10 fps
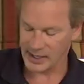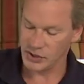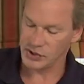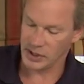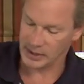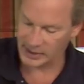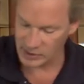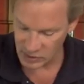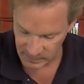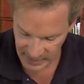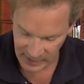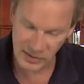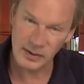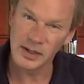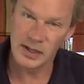kind of chunky. You can make
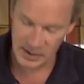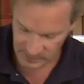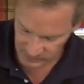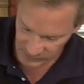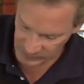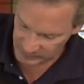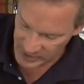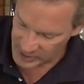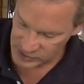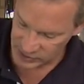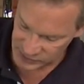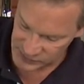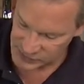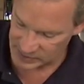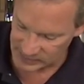the, the
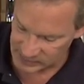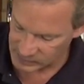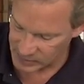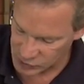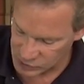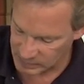onions much